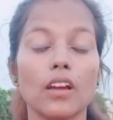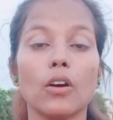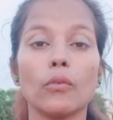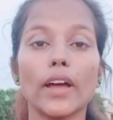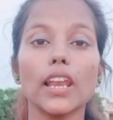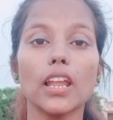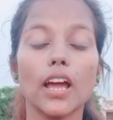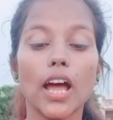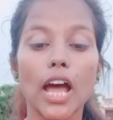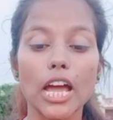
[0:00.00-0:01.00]
Well,
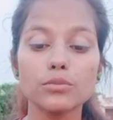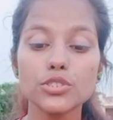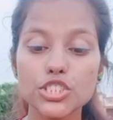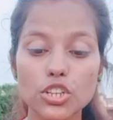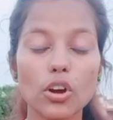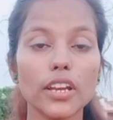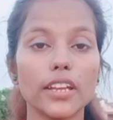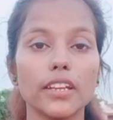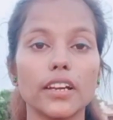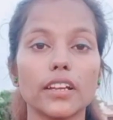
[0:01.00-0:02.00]
I'm sure
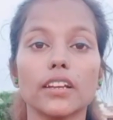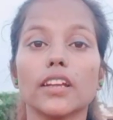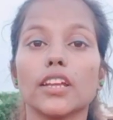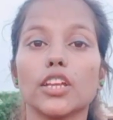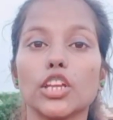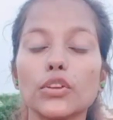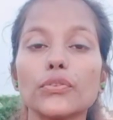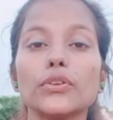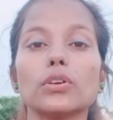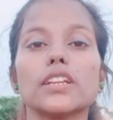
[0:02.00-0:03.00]
here,
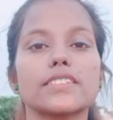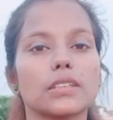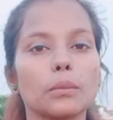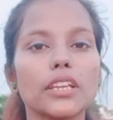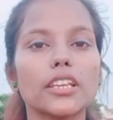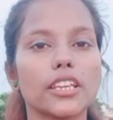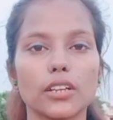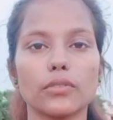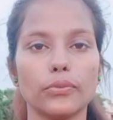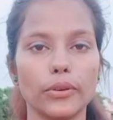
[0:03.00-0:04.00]
if you listen me
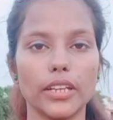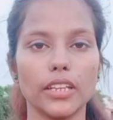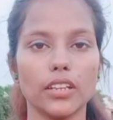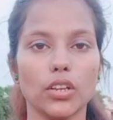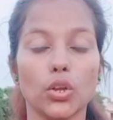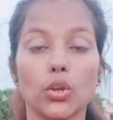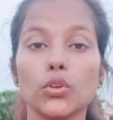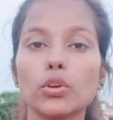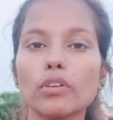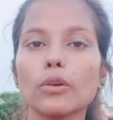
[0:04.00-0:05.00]
carefully,
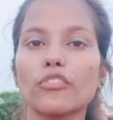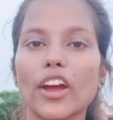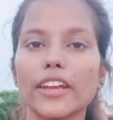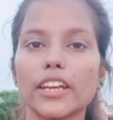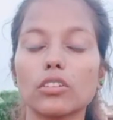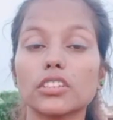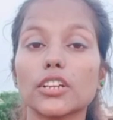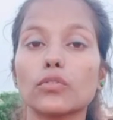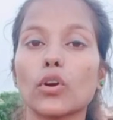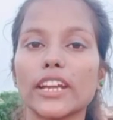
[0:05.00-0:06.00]
you will find out
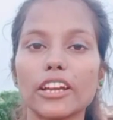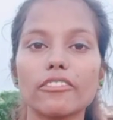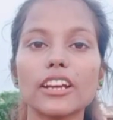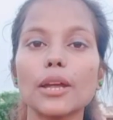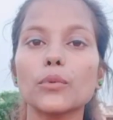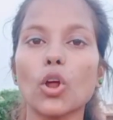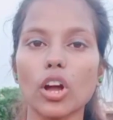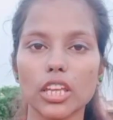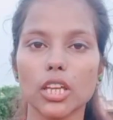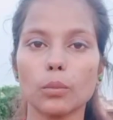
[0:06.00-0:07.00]
that whatever I'm
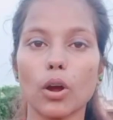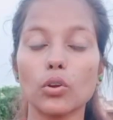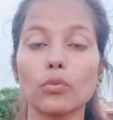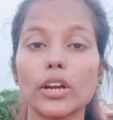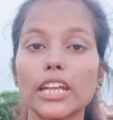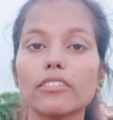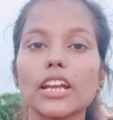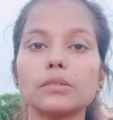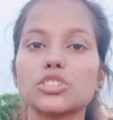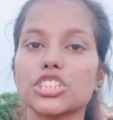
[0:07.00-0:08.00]
talking about, whatever
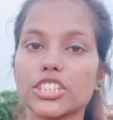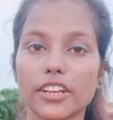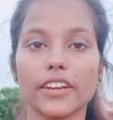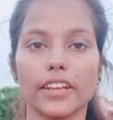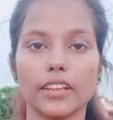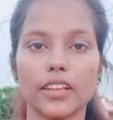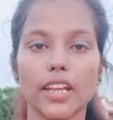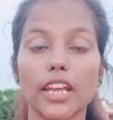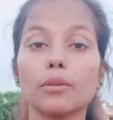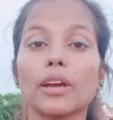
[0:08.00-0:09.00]
I'm sharing
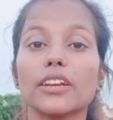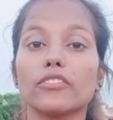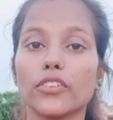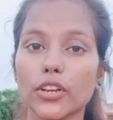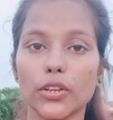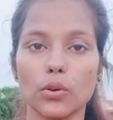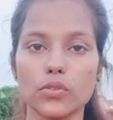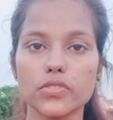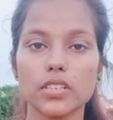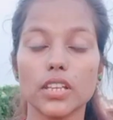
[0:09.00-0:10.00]
in my
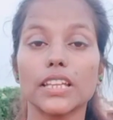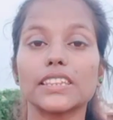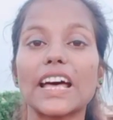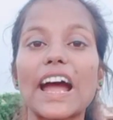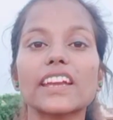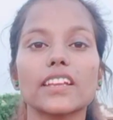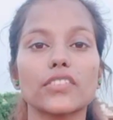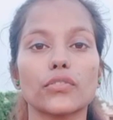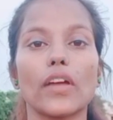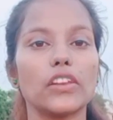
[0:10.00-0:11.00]
videos, that
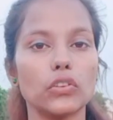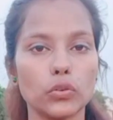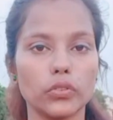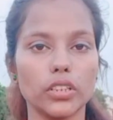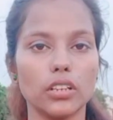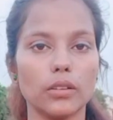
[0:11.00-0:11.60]
is valuable.